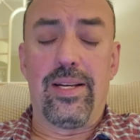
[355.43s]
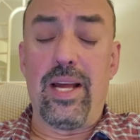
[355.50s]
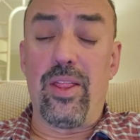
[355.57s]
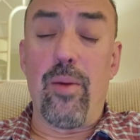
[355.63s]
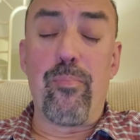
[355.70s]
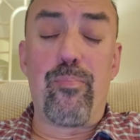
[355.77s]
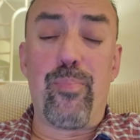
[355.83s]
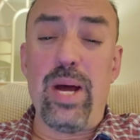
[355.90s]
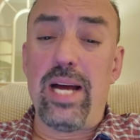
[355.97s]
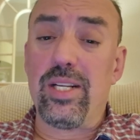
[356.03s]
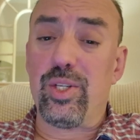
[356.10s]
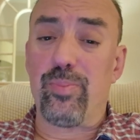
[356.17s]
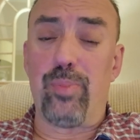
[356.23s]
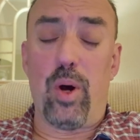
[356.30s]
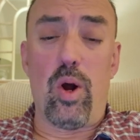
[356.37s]
Now, the
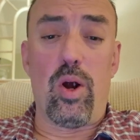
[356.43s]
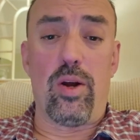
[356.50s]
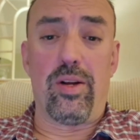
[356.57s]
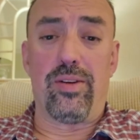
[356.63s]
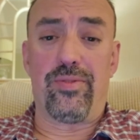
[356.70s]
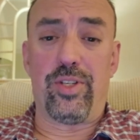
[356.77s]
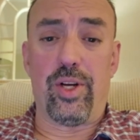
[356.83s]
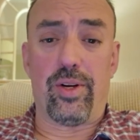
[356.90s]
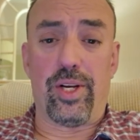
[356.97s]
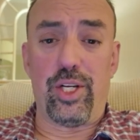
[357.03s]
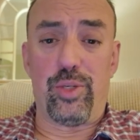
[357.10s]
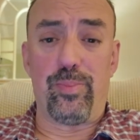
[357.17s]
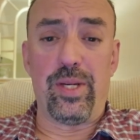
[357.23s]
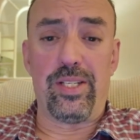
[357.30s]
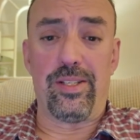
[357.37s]
best part of
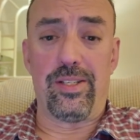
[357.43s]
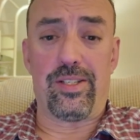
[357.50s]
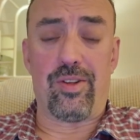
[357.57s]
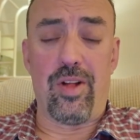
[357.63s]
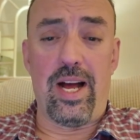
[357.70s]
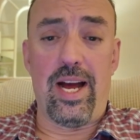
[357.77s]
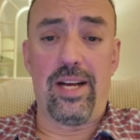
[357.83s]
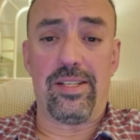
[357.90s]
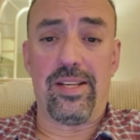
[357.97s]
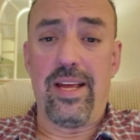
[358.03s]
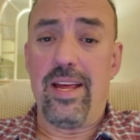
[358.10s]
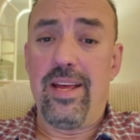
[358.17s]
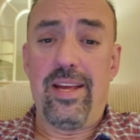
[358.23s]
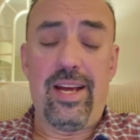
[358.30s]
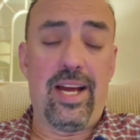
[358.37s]
Turkish business class,
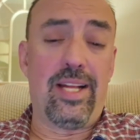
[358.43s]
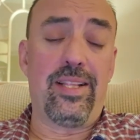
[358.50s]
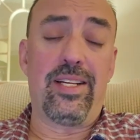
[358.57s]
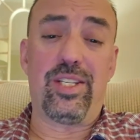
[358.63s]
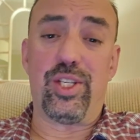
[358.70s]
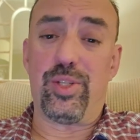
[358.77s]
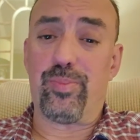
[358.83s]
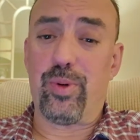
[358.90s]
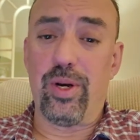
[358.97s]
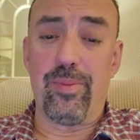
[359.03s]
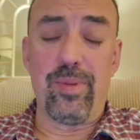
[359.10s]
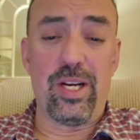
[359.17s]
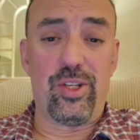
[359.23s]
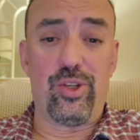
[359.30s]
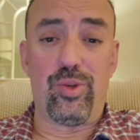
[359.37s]
and this is pretty
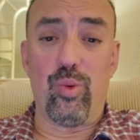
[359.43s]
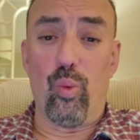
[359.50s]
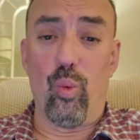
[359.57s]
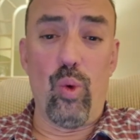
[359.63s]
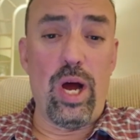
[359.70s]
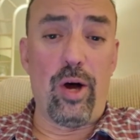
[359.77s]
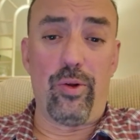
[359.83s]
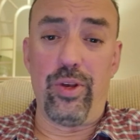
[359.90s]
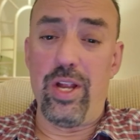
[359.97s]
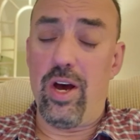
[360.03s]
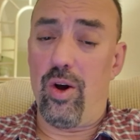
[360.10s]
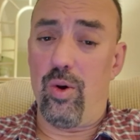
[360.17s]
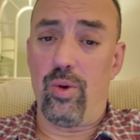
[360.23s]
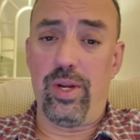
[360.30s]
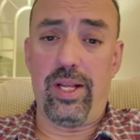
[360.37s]
much well
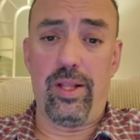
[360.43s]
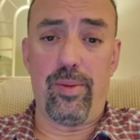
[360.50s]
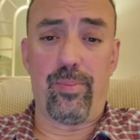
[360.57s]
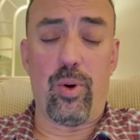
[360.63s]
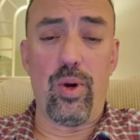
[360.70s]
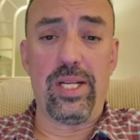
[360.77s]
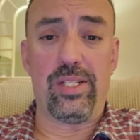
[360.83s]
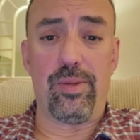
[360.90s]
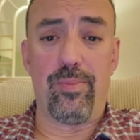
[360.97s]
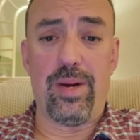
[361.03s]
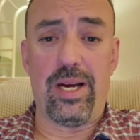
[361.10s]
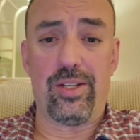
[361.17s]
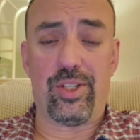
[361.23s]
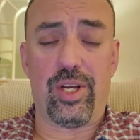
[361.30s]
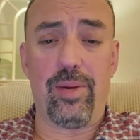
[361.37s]
known in the Points and
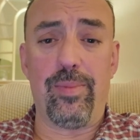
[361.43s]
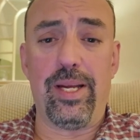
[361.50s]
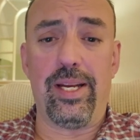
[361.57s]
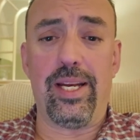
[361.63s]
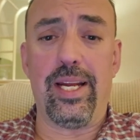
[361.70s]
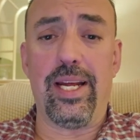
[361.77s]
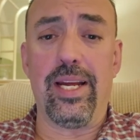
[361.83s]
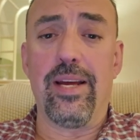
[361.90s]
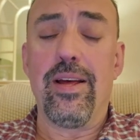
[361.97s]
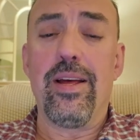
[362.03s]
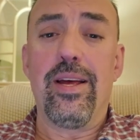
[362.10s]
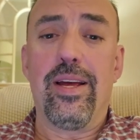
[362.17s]
Miles community,